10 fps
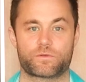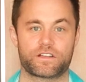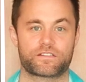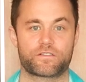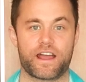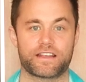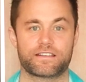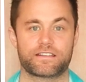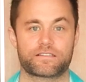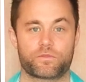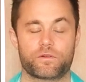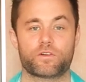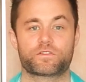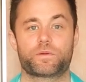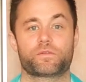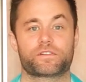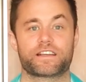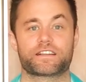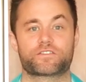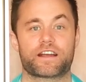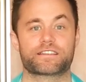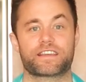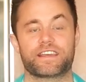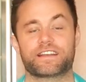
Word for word: What is psoriasis? Well, most people think it's dry skin.